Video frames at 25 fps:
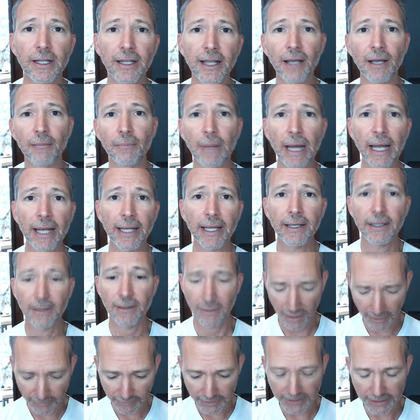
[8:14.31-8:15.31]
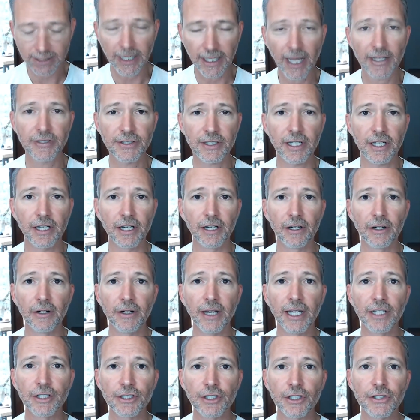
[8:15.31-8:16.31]
at my lovely desk
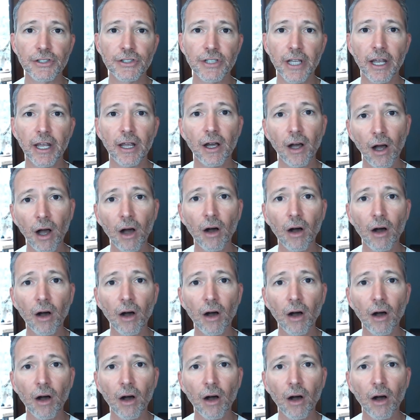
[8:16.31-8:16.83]
here and just say,